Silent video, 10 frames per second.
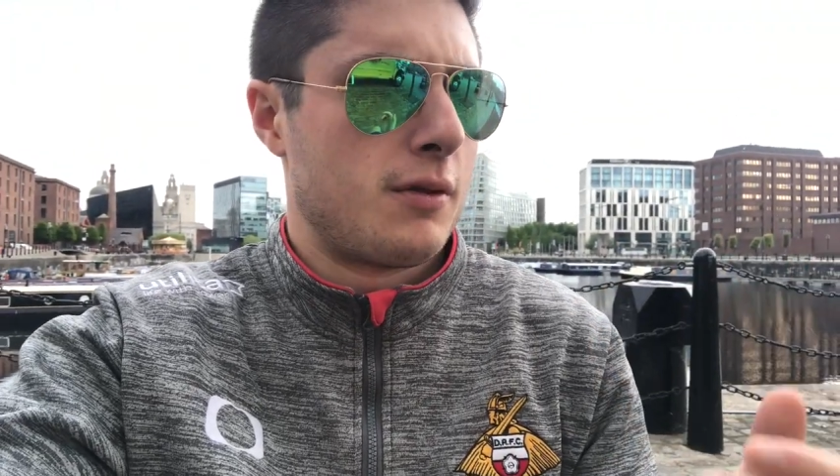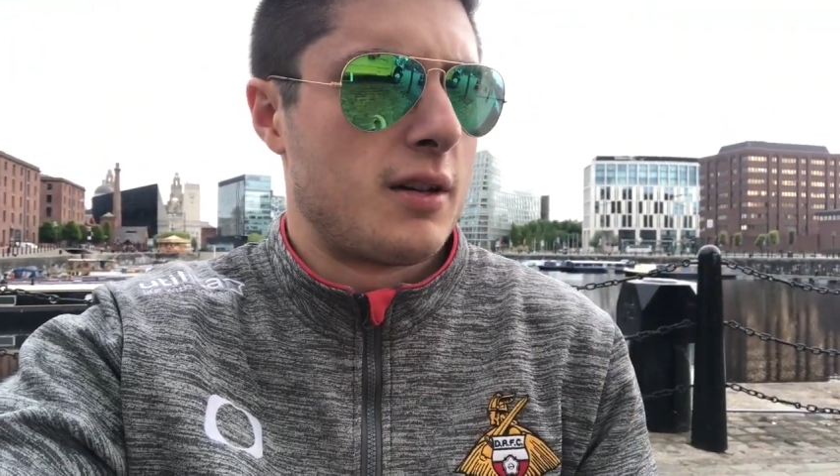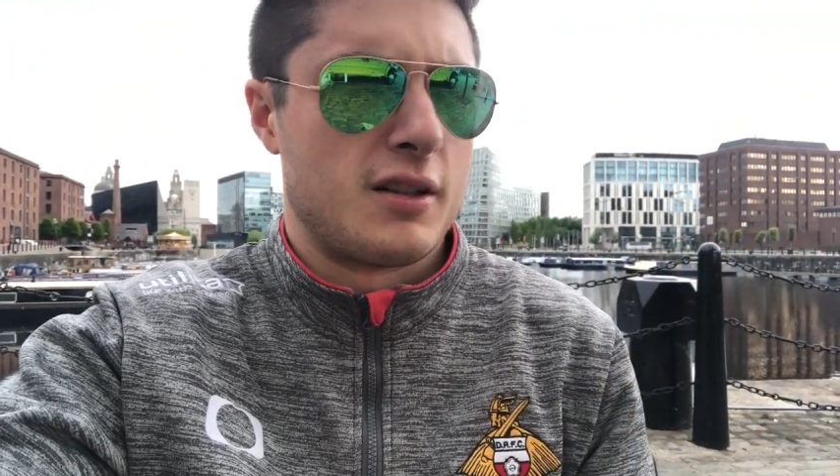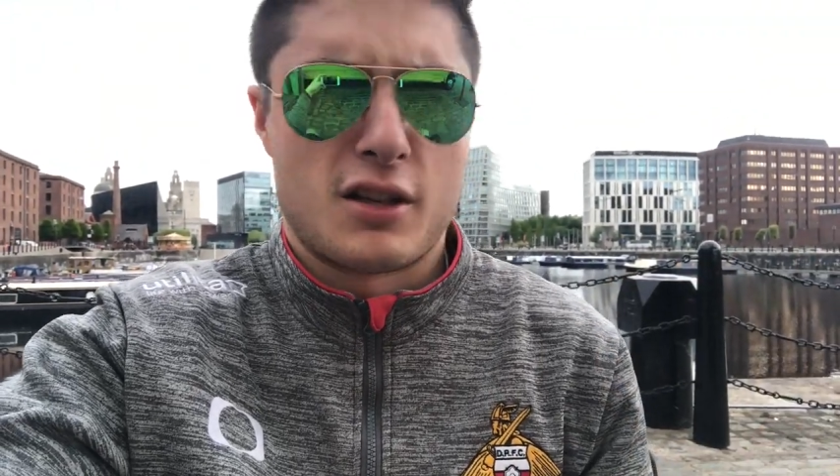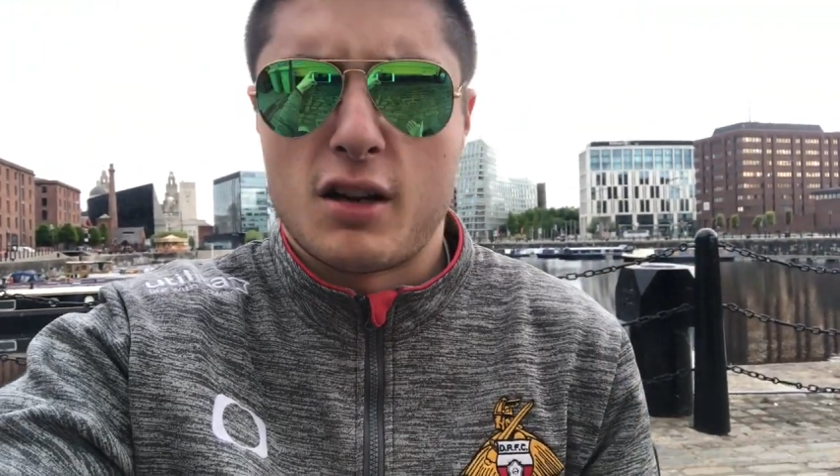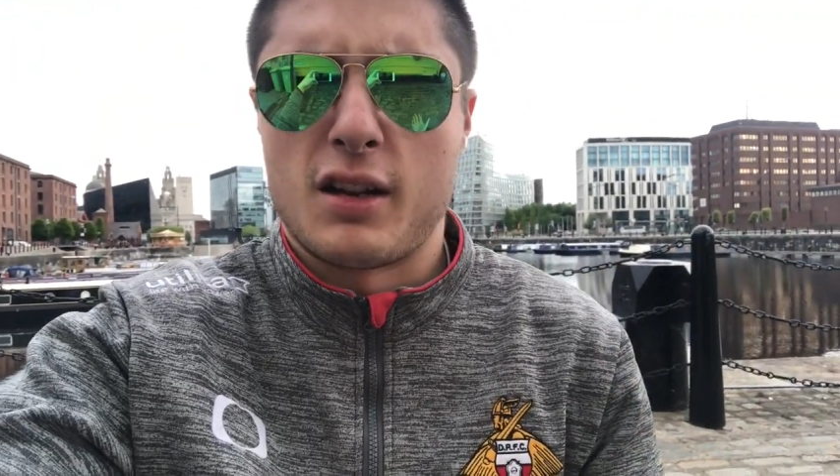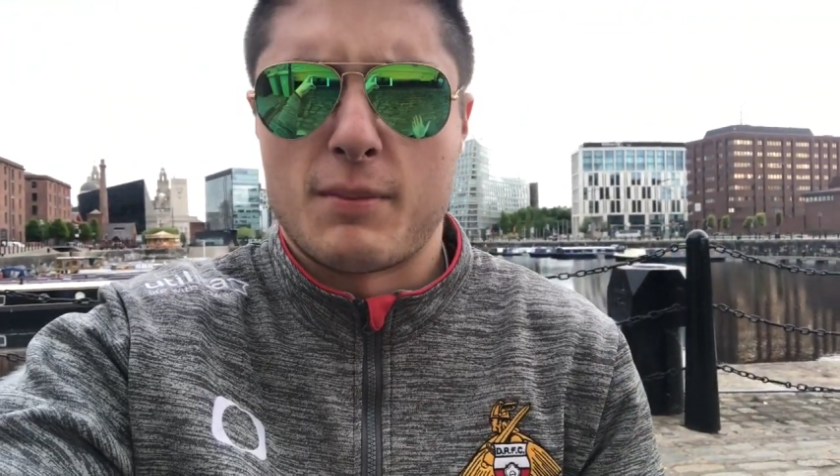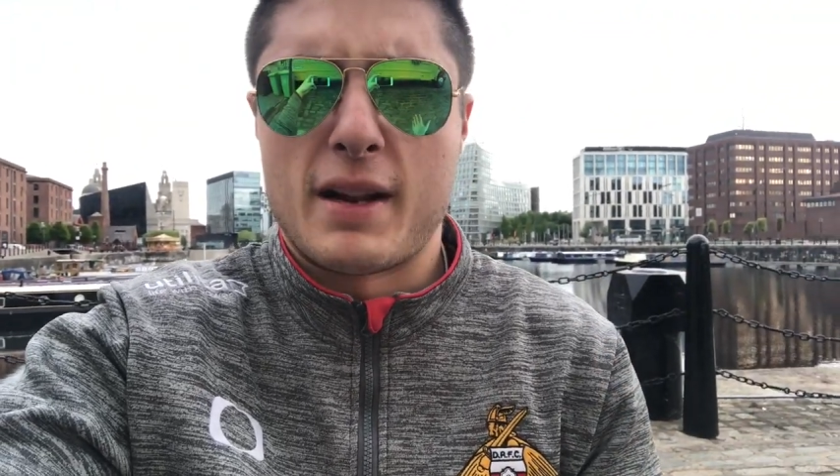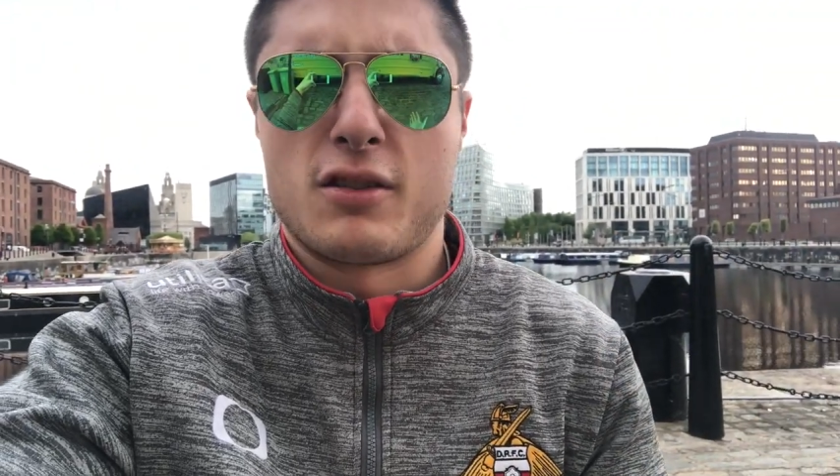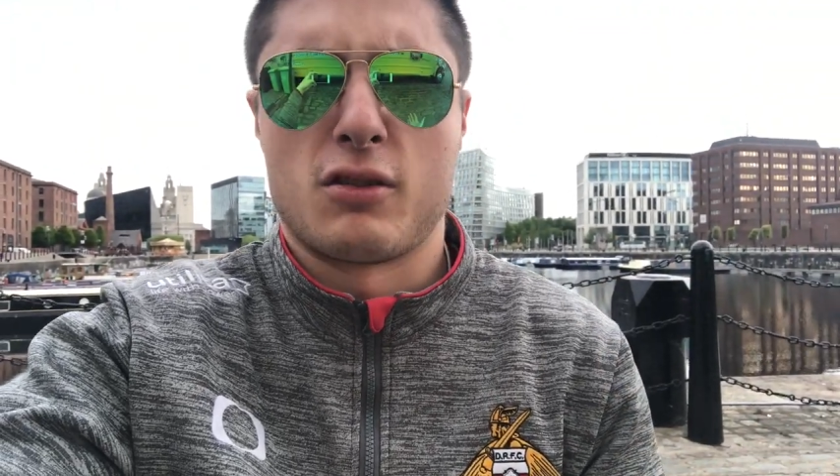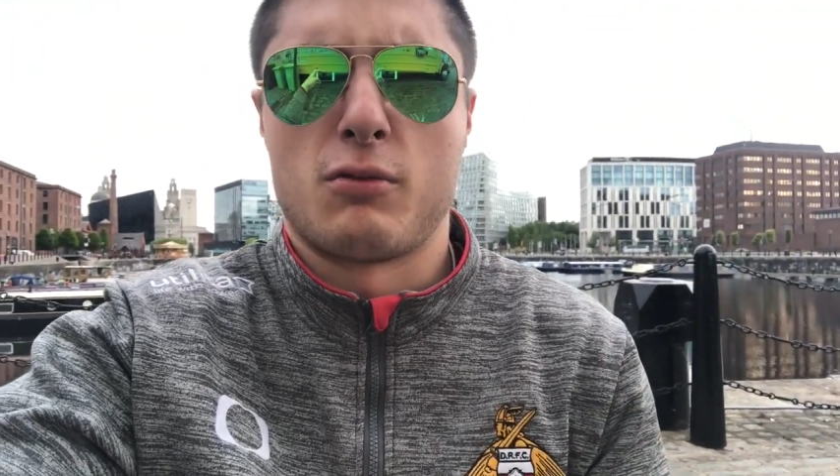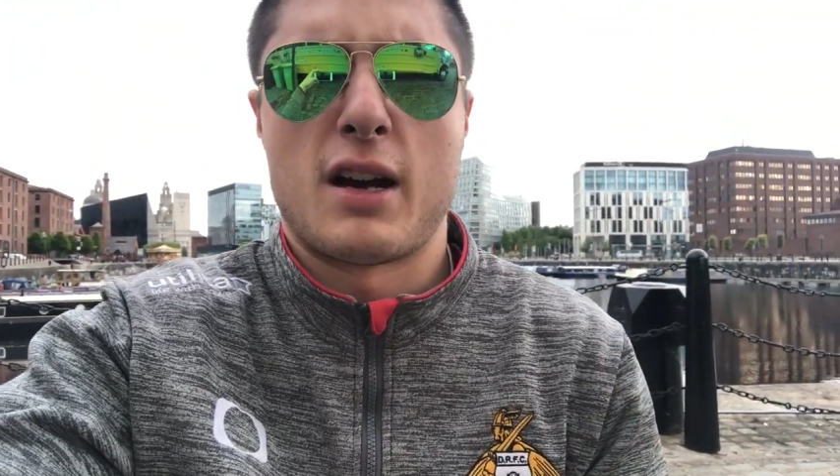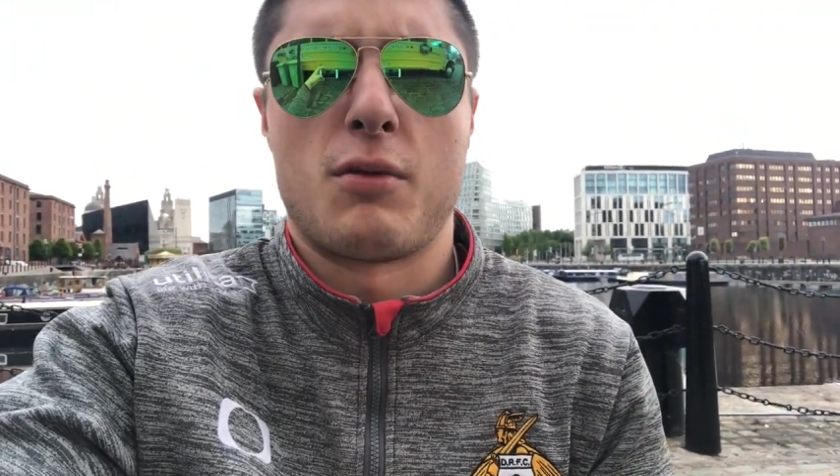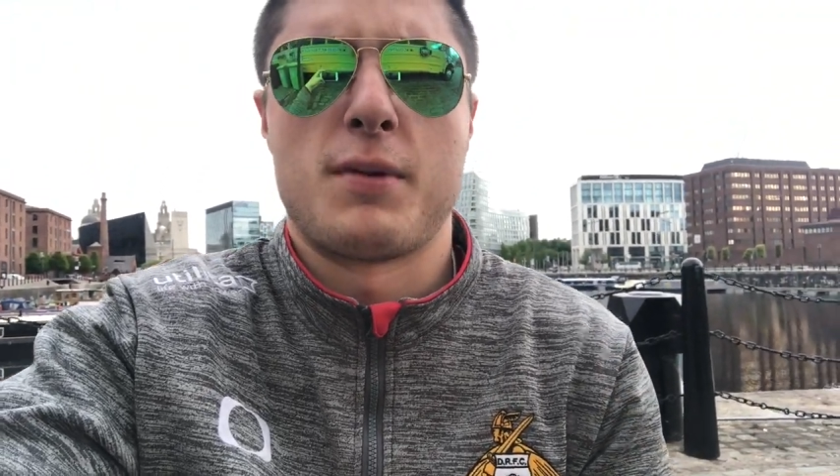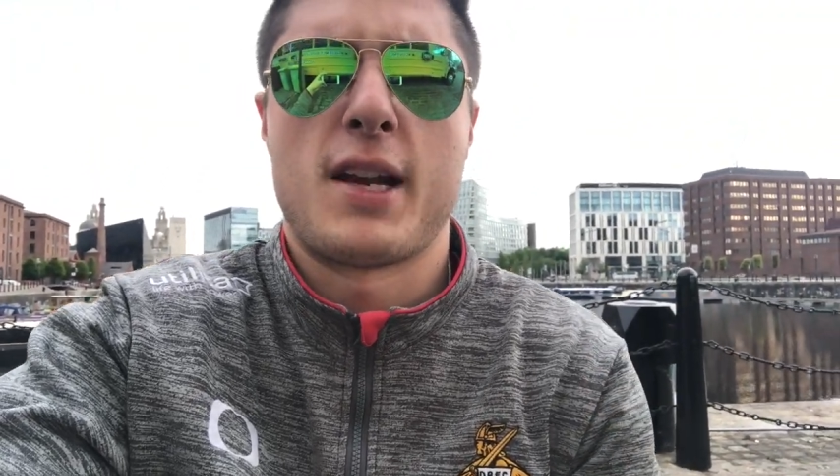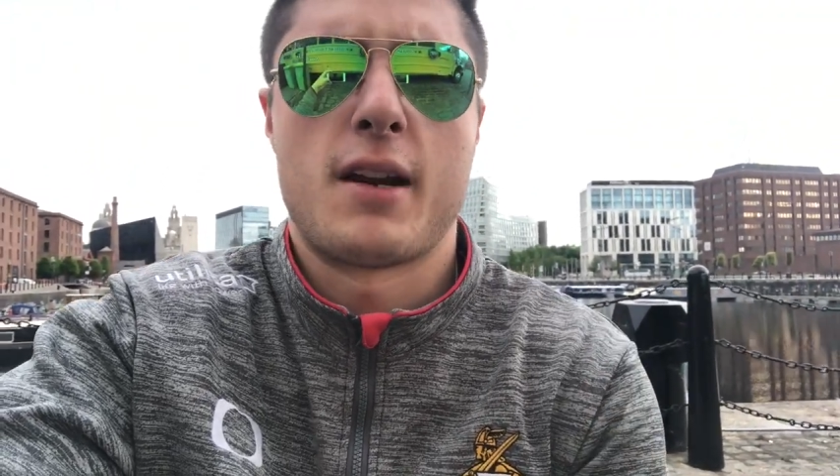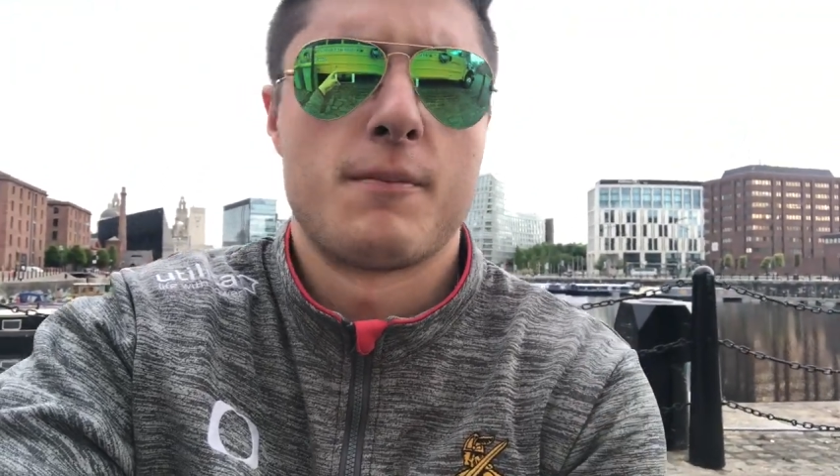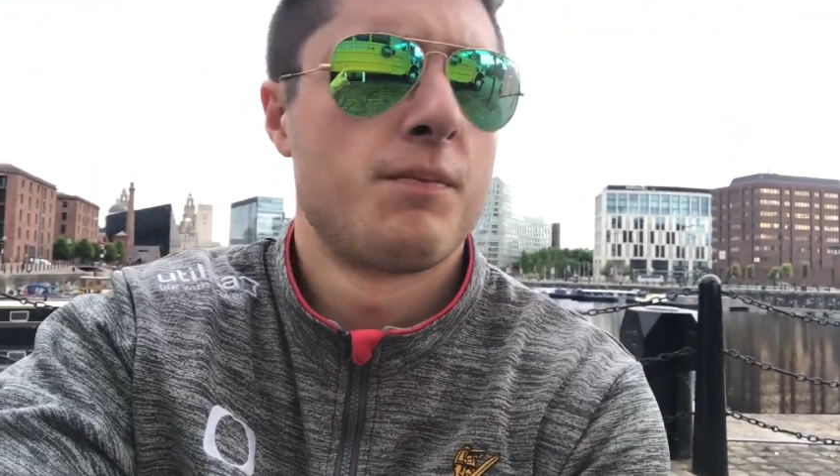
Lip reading: and certainly the mental well-being.